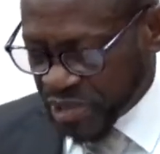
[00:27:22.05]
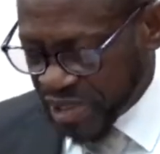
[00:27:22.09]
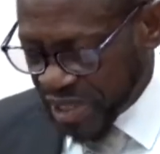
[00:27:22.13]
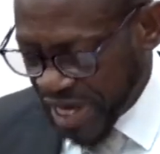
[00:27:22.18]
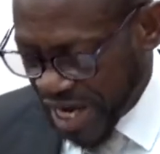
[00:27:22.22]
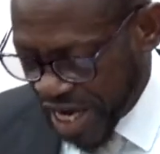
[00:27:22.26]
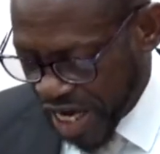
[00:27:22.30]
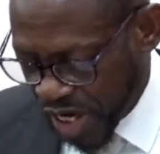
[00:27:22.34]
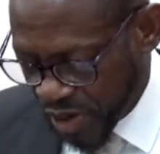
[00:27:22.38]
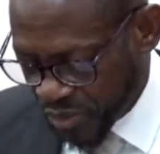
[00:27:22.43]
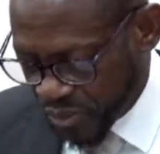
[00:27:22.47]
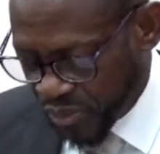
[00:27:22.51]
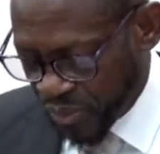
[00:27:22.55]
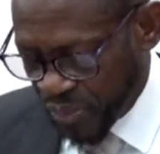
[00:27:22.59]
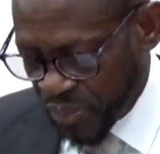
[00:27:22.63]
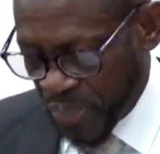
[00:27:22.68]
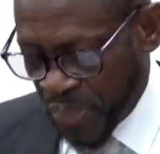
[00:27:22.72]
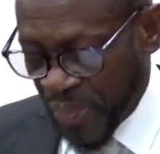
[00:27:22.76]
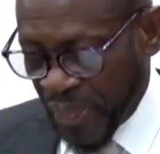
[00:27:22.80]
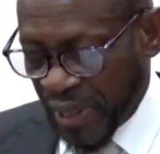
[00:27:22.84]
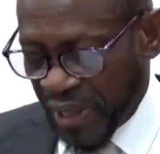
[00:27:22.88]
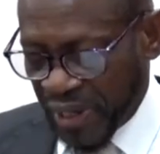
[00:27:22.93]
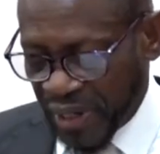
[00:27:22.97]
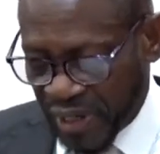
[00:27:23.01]
time
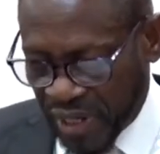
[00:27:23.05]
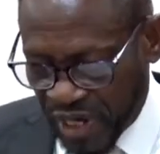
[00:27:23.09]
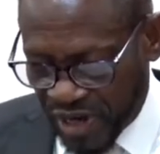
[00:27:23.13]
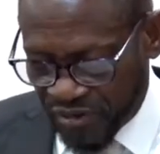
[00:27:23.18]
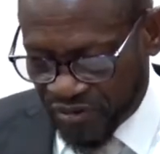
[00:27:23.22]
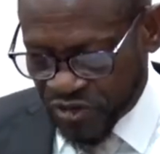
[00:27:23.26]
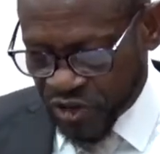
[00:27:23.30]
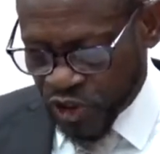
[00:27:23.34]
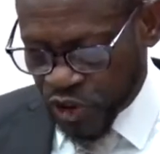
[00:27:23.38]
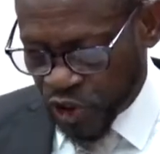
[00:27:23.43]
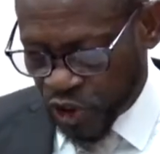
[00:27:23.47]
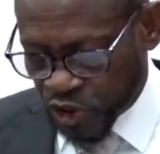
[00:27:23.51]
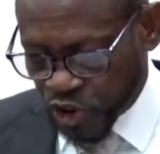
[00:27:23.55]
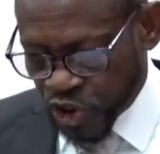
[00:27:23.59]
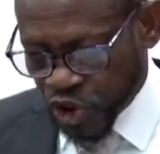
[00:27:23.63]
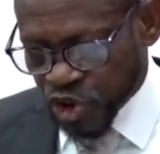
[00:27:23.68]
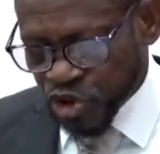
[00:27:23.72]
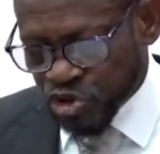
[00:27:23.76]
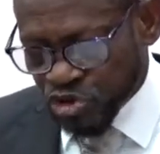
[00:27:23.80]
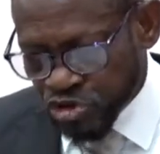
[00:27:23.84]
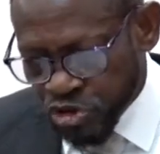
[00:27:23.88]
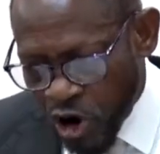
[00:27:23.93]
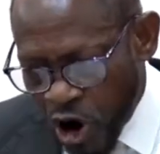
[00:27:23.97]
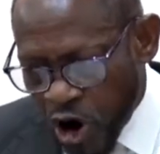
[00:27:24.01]
give such
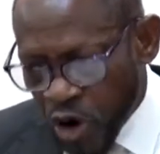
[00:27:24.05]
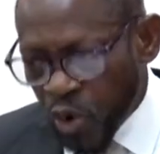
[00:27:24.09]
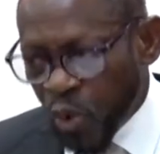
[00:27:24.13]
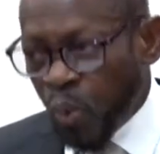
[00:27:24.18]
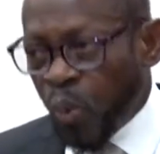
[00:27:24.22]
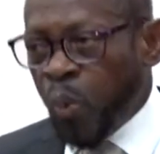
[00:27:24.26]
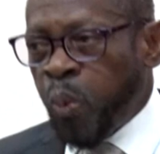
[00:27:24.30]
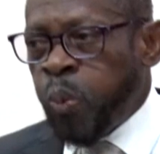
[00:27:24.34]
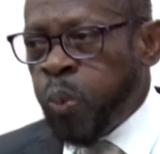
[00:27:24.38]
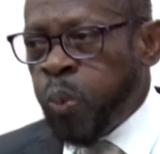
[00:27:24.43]
strong